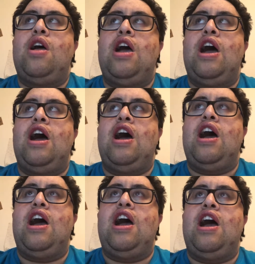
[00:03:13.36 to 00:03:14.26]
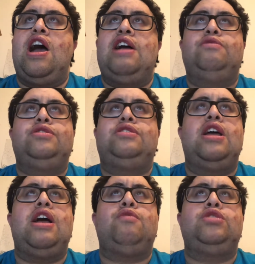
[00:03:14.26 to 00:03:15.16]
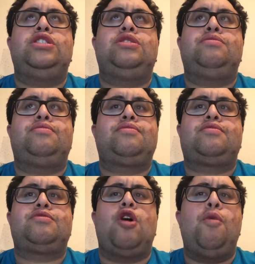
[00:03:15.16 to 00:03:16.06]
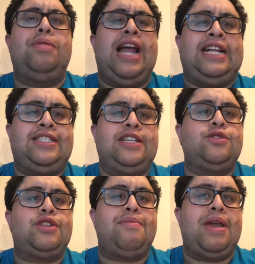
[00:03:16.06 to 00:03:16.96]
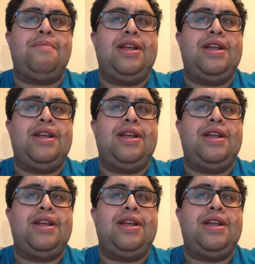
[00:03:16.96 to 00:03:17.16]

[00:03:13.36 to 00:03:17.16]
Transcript: I was all plastic or something.